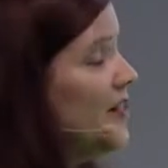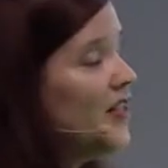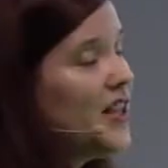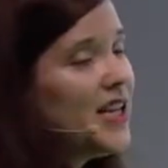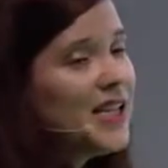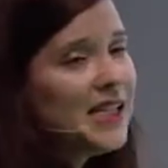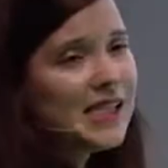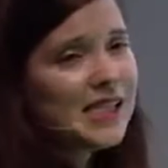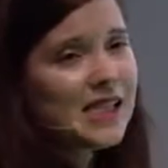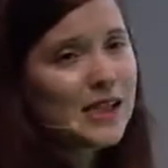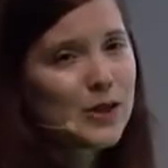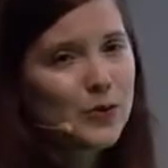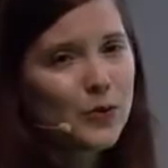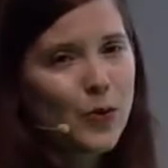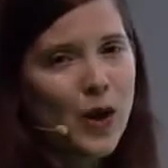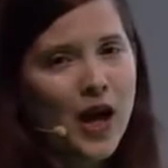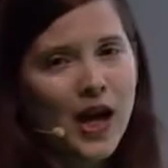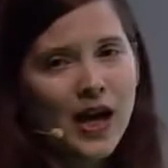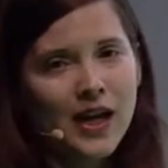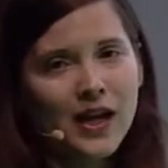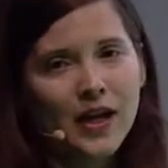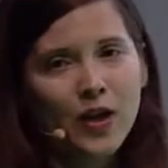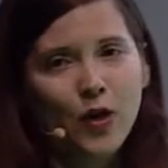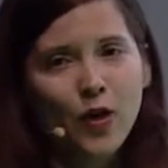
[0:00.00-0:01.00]
this is
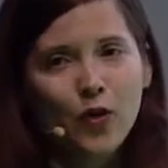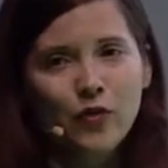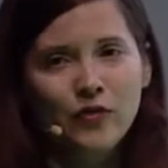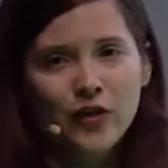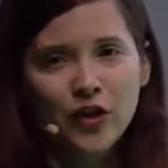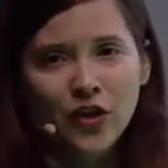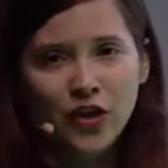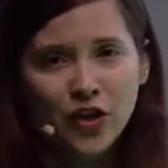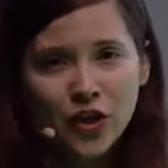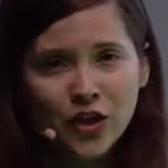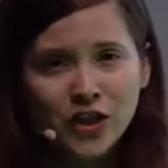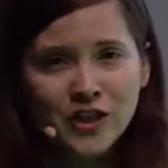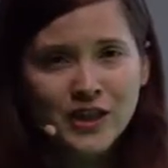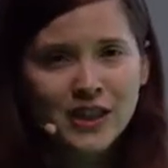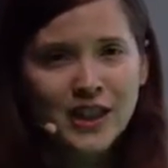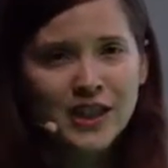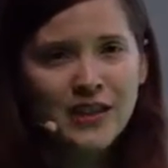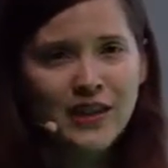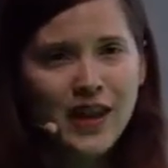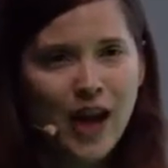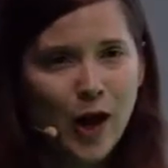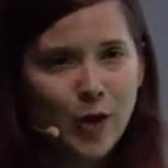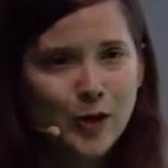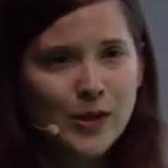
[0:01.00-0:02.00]
why over
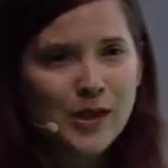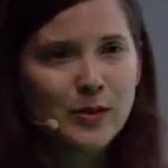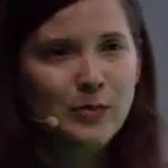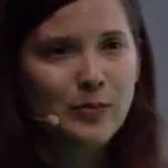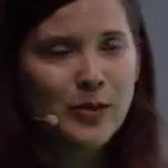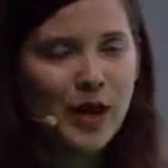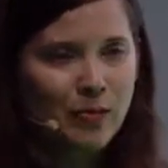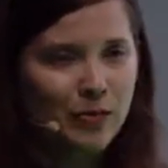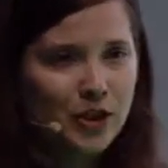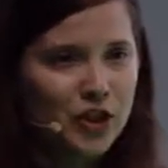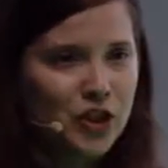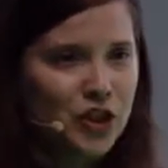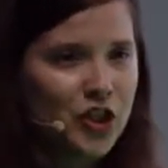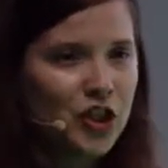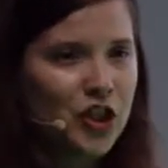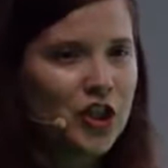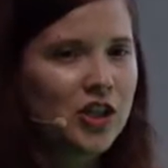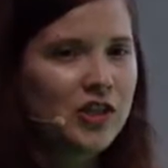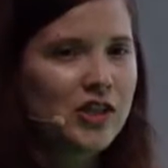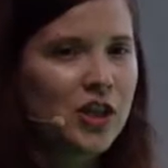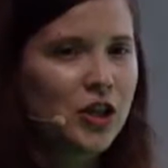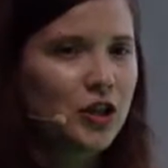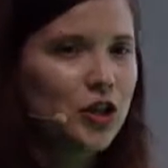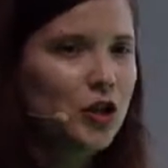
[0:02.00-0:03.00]
13,000
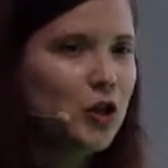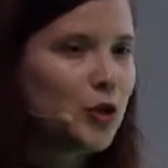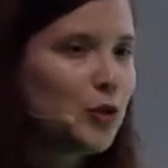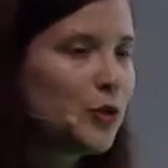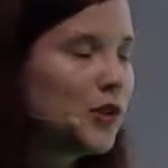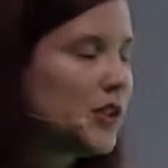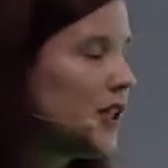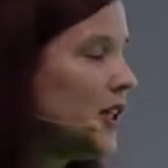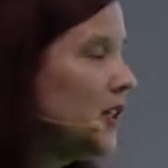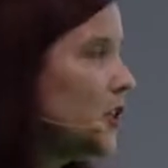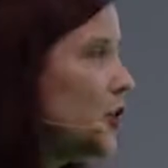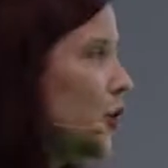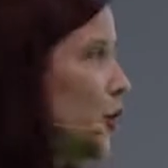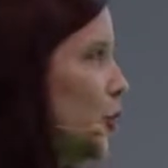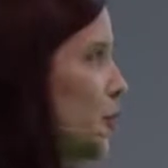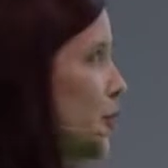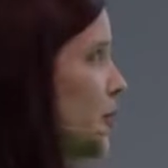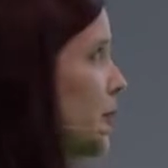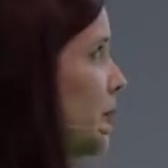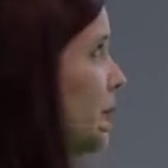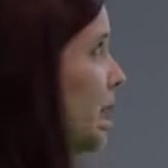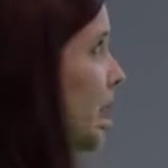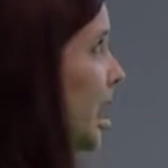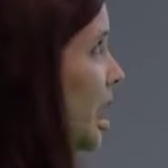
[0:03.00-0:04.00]
publishers are choosing to
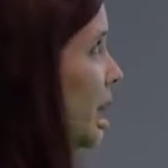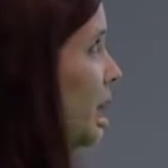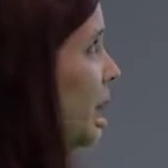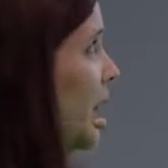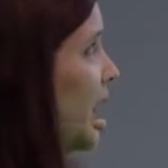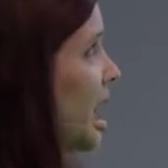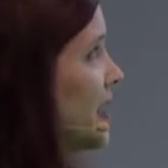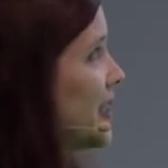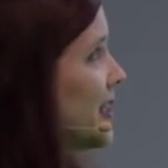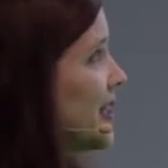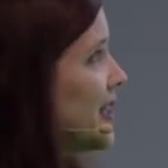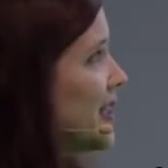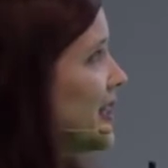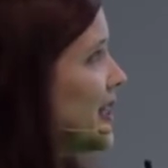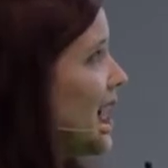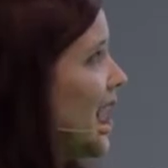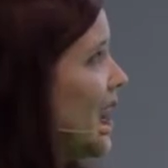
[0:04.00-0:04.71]
use Playbuzz